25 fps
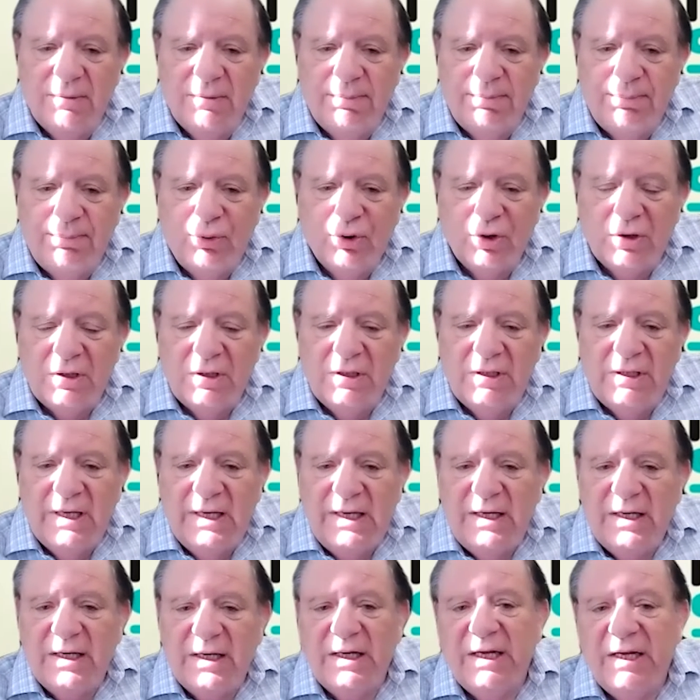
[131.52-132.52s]
put
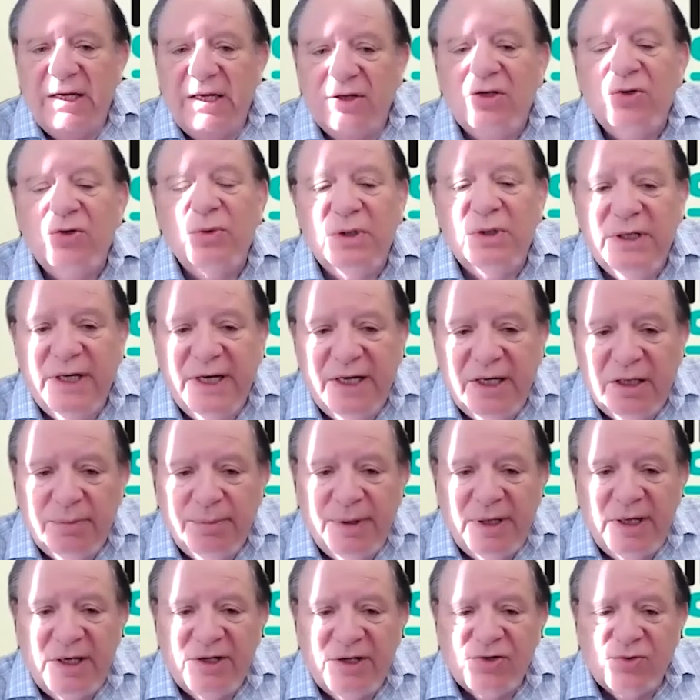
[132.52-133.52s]
data into a
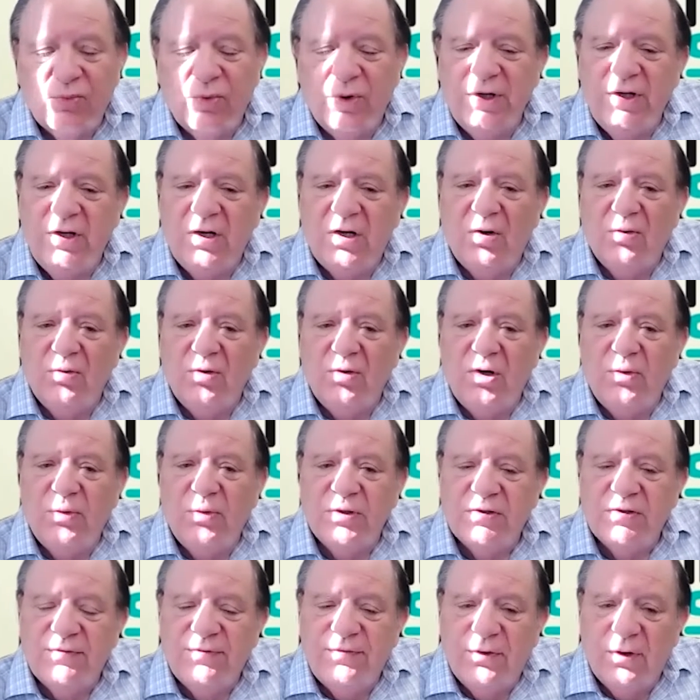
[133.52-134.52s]
database where you don't know
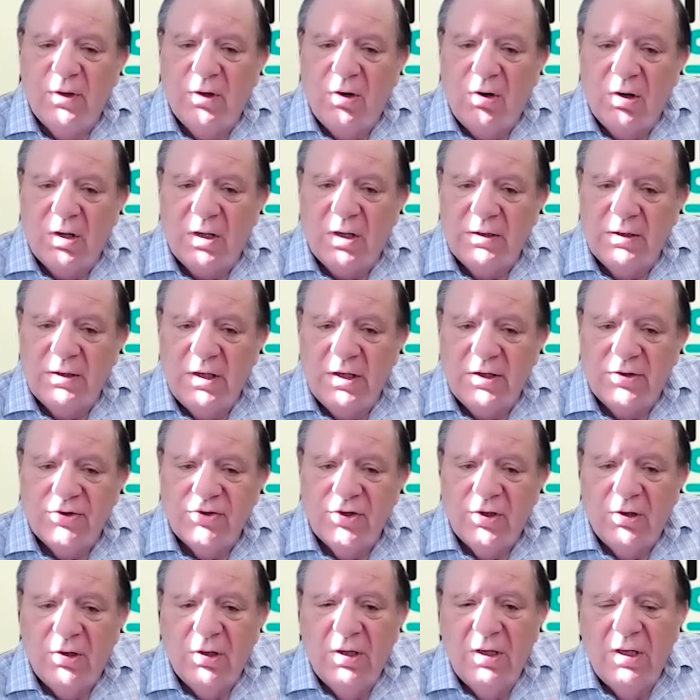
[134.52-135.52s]
its full
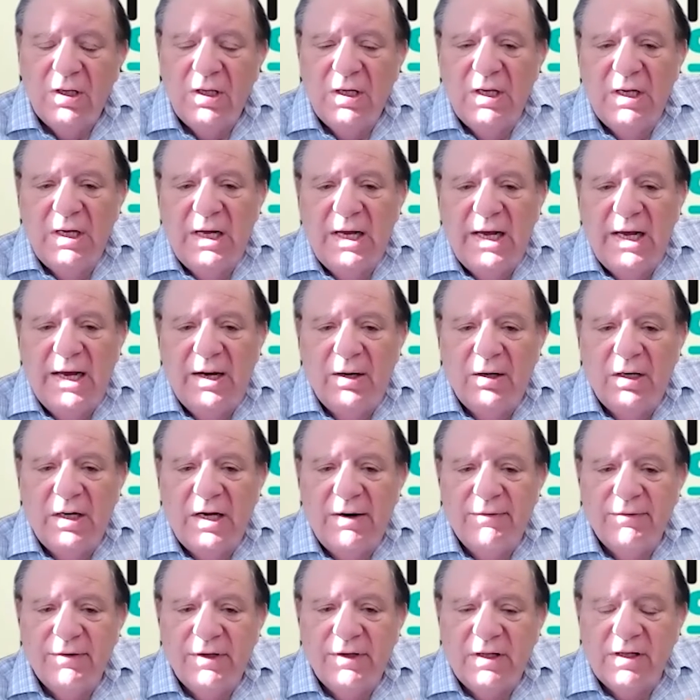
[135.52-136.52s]
architecture and
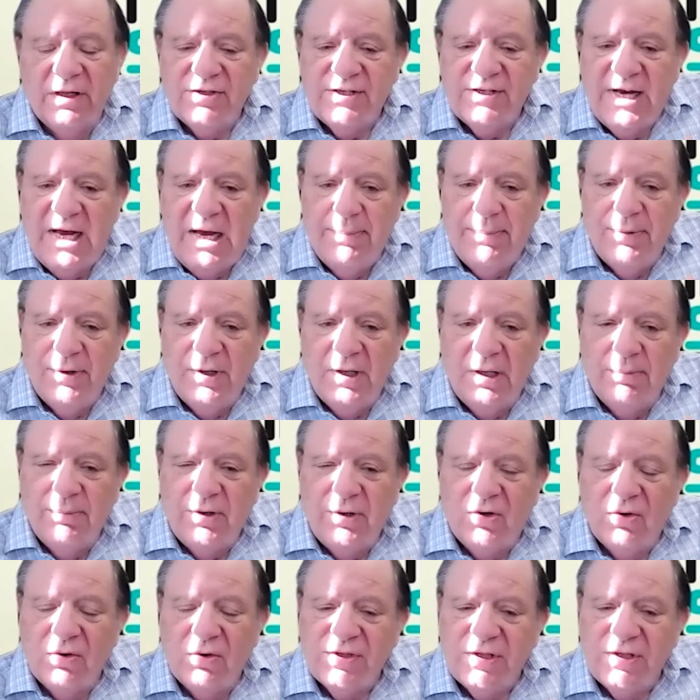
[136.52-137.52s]
everything that's happening,
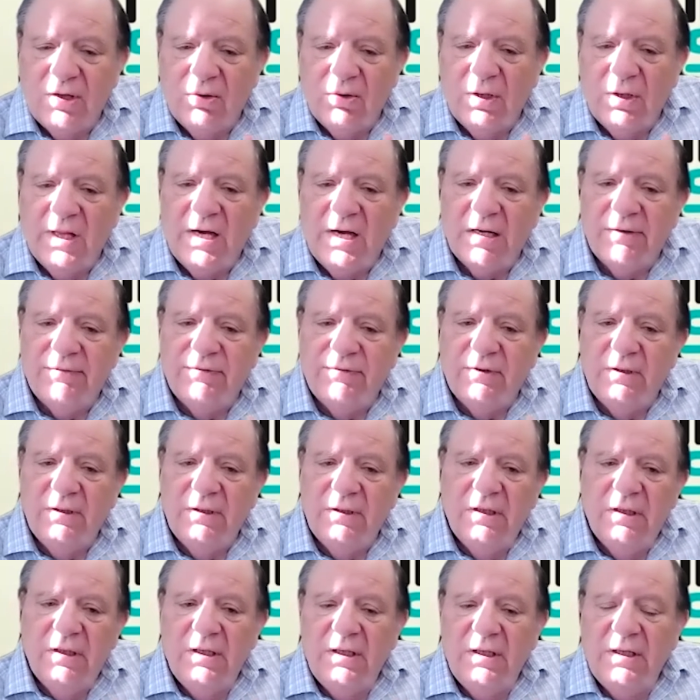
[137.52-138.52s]
because there are a lot of
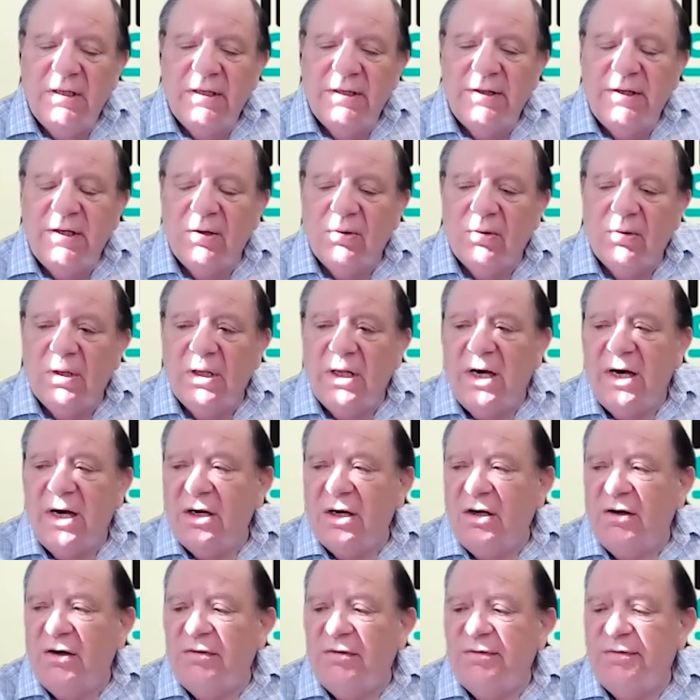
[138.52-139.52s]

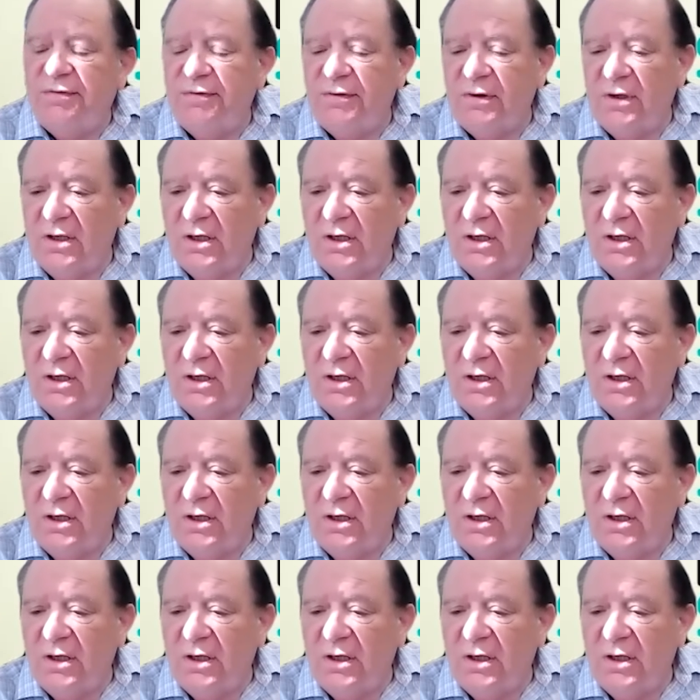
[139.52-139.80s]
what's